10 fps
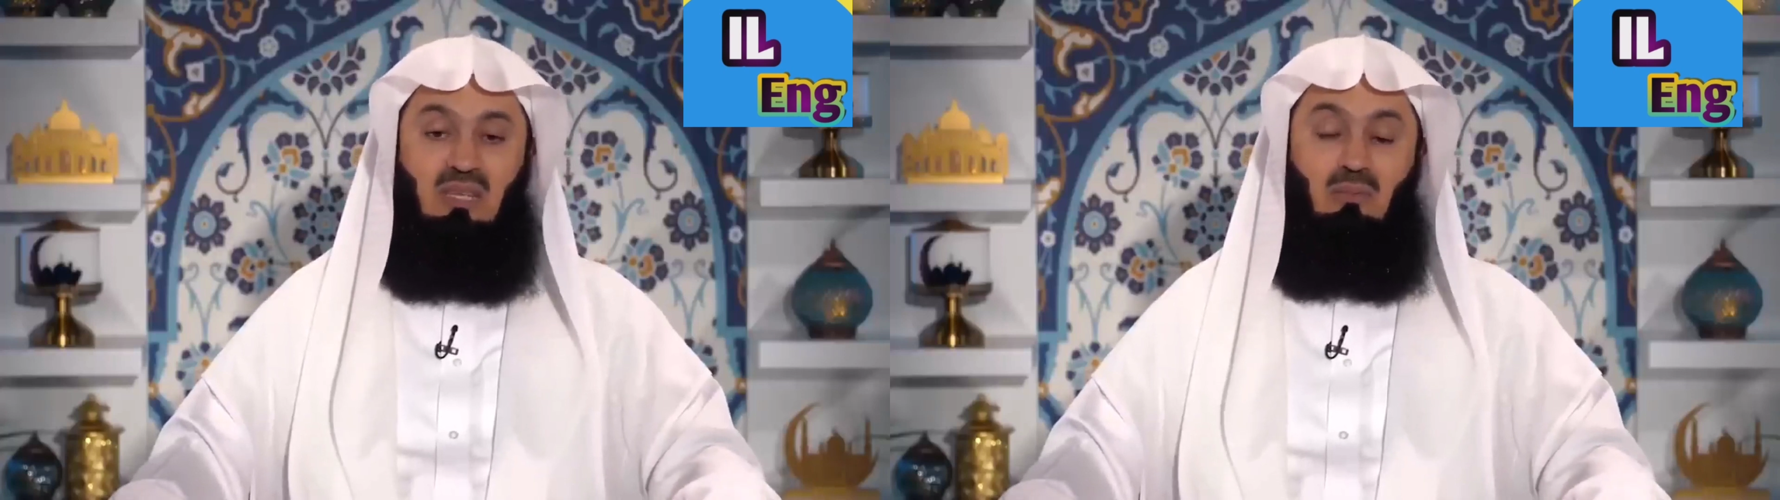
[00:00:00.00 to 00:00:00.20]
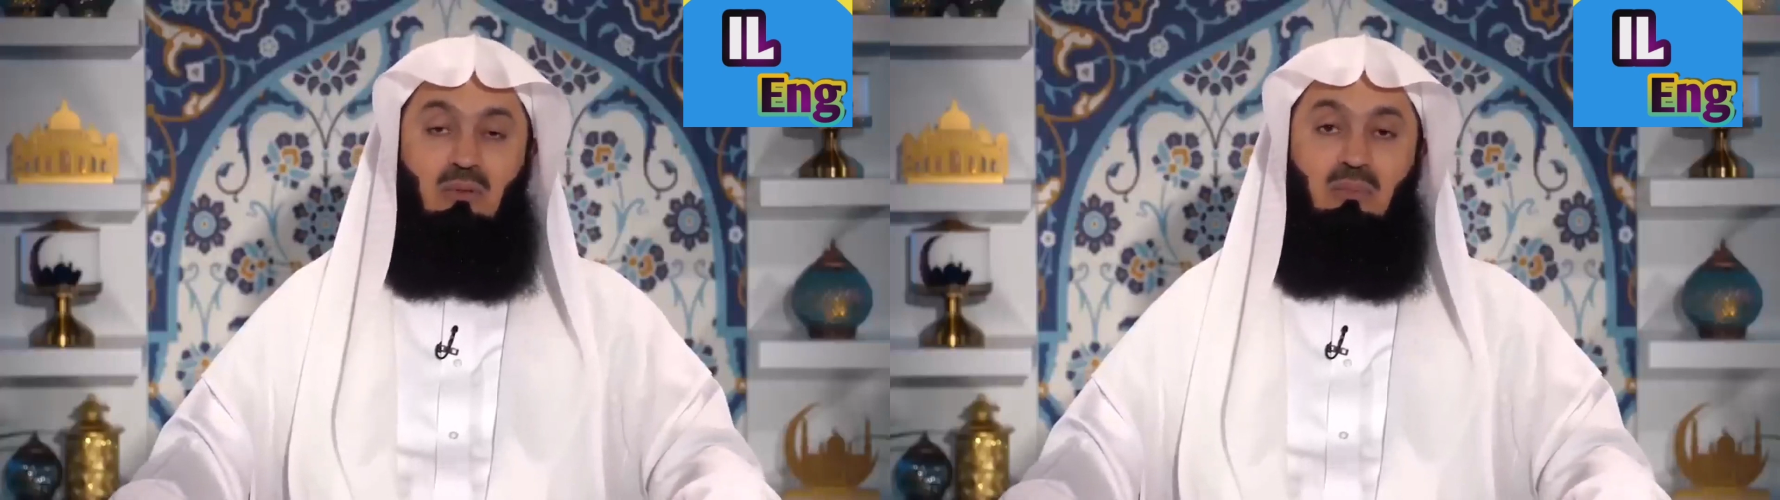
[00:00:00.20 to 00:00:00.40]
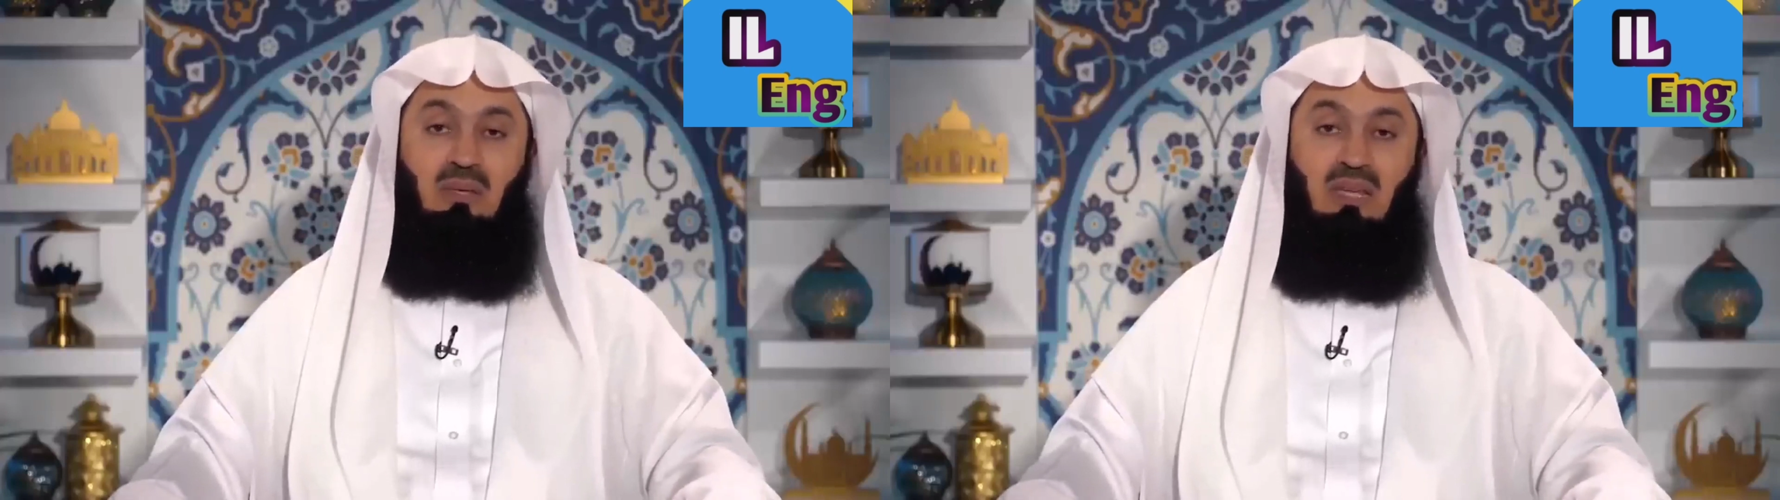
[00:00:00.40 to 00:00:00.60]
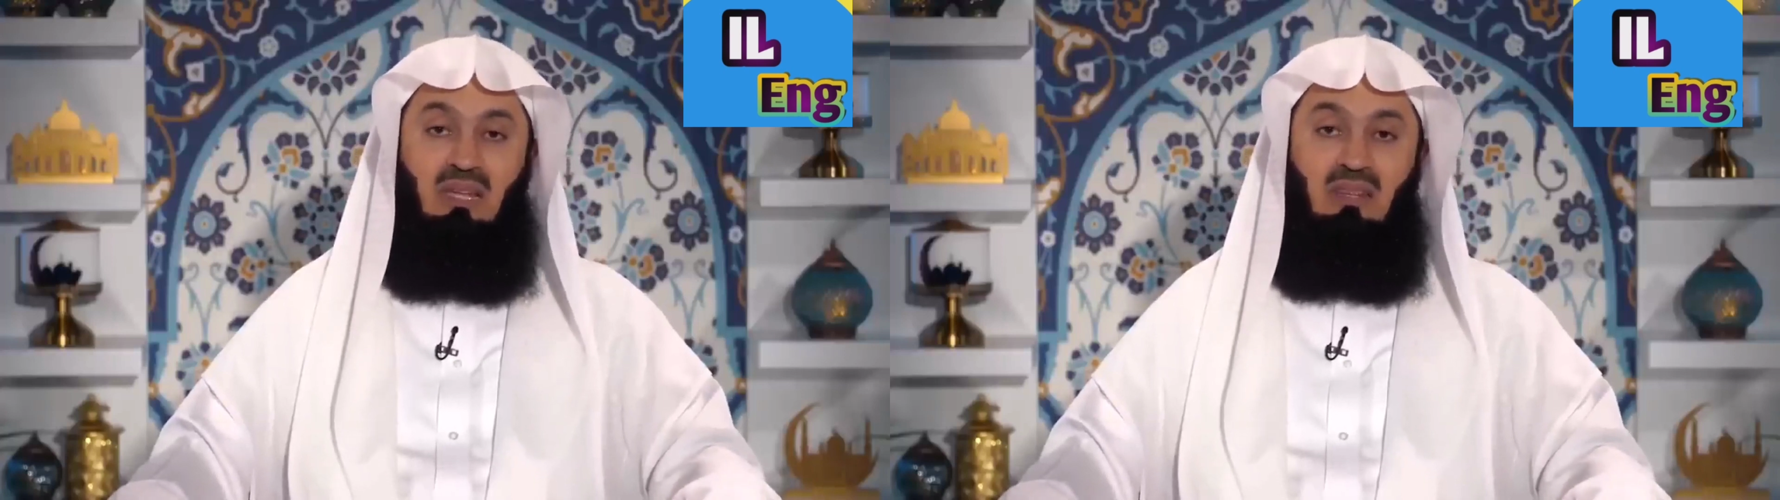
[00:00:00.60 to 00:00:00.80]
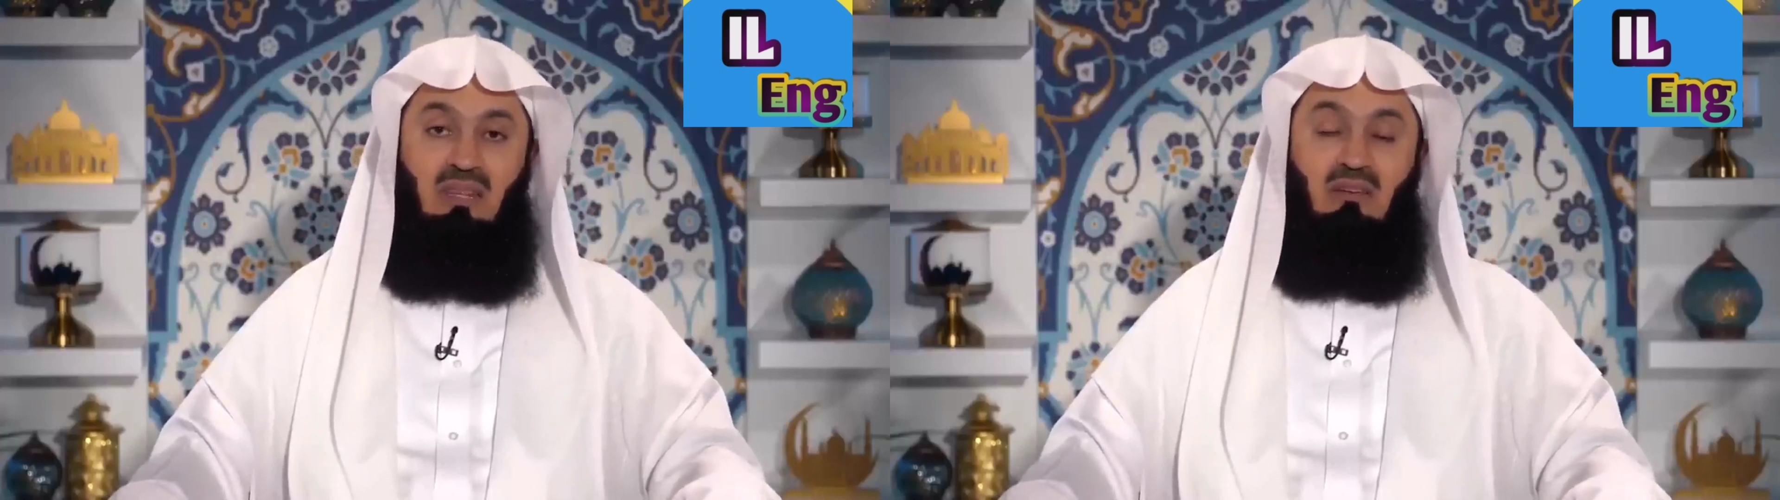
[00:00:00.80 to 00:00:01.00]
they will be
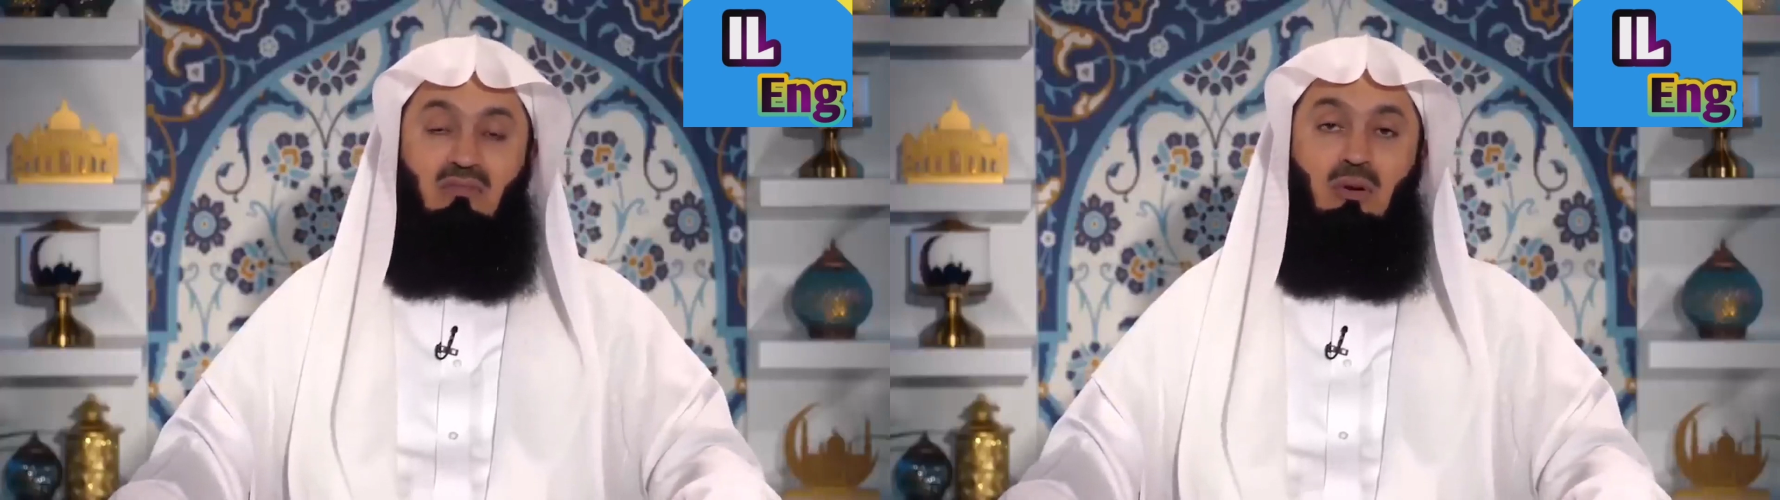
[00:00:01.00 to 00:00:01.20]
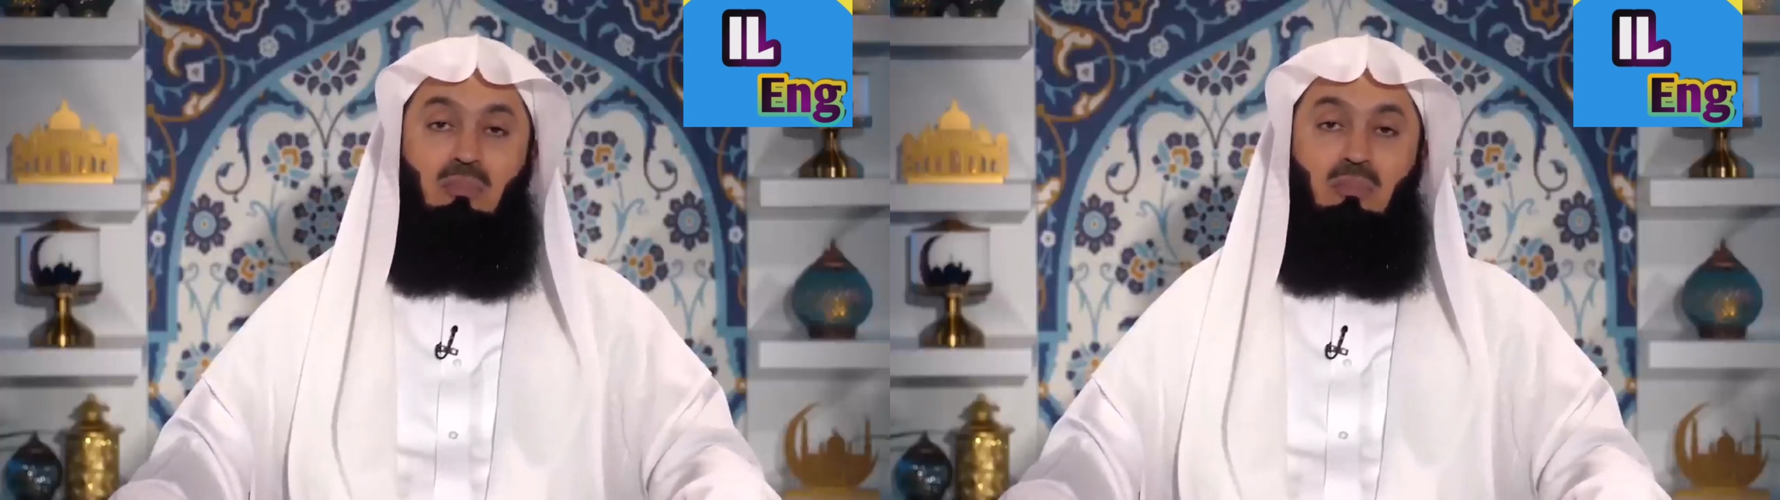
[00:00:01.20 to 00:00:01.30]
in there for a